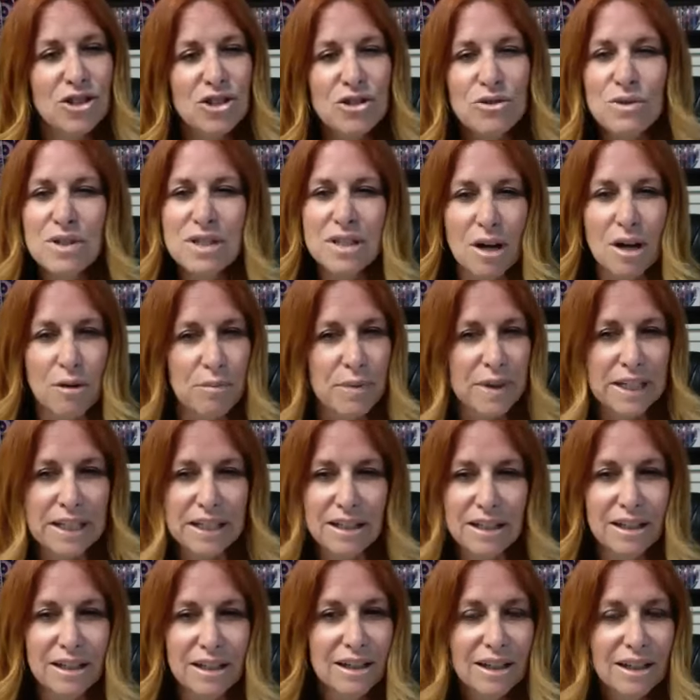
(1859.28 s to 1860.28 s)
do
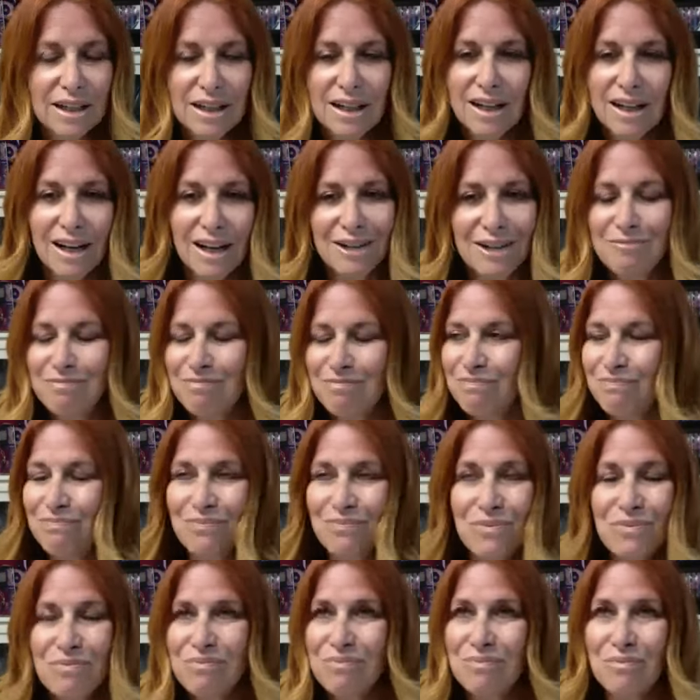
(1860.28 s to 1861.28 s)
something
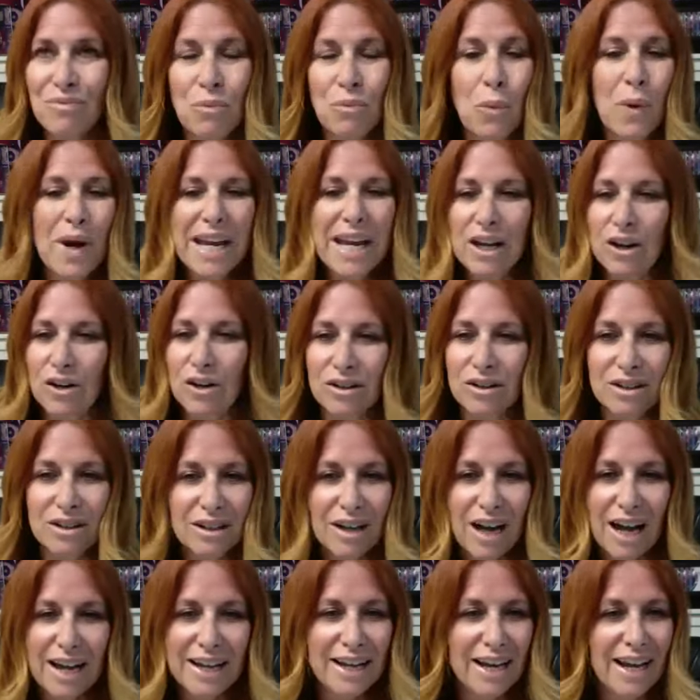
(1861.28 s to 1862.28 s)
weird.
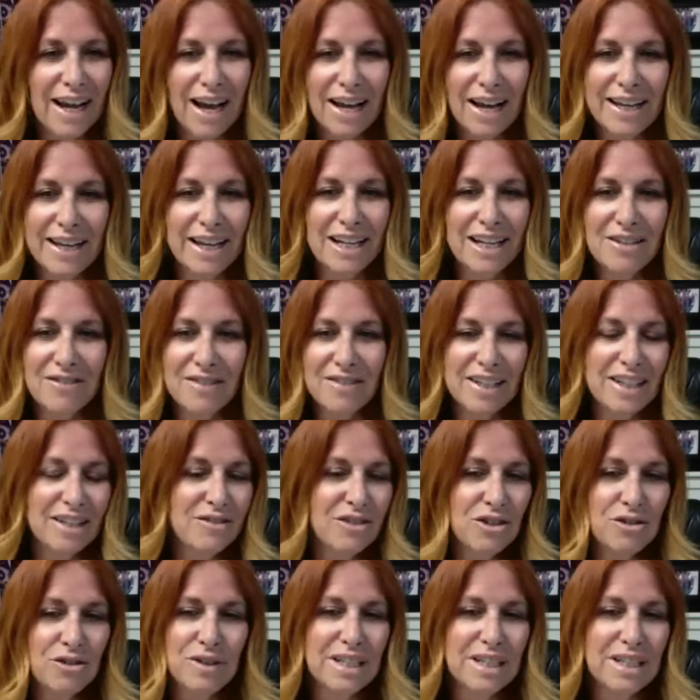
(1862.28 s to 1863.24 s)
I can't even give you an